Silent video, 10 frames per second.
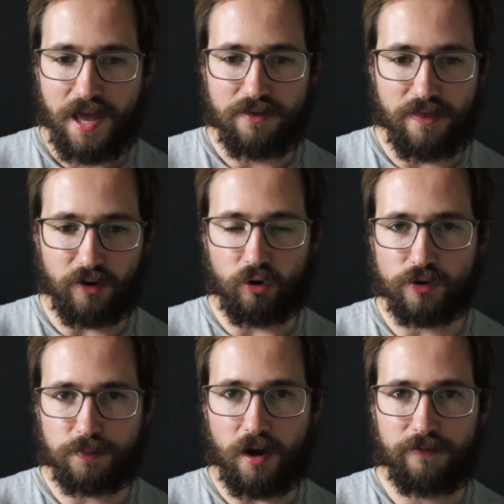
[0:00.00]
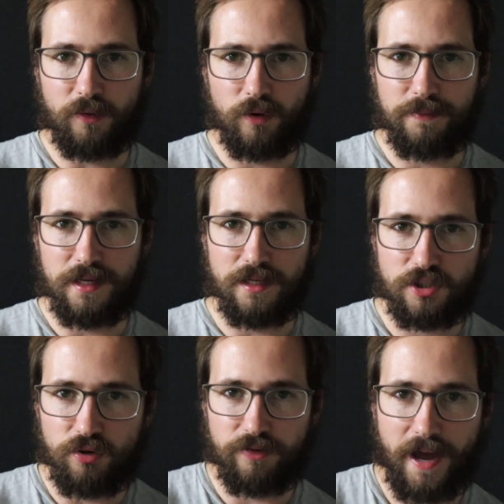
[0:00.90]
then their gross profit would be
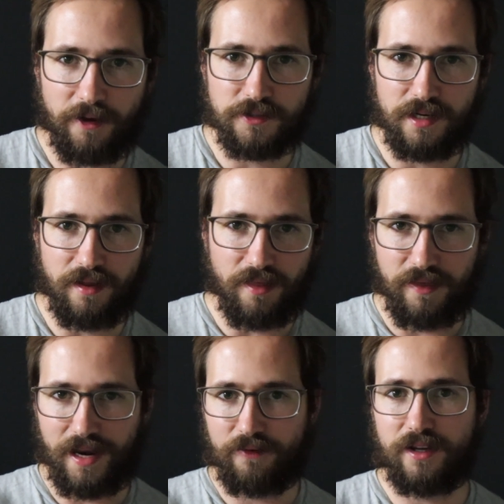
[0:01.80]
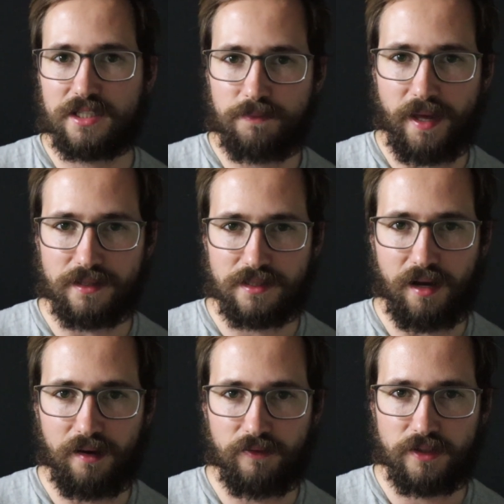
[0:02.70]
$2,000 and then they'd have an expense
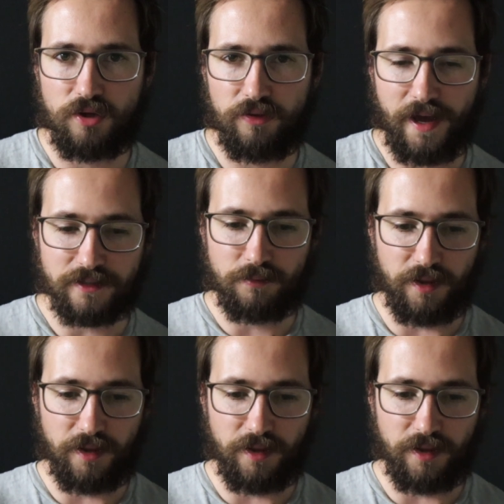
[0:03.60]
of $2,000.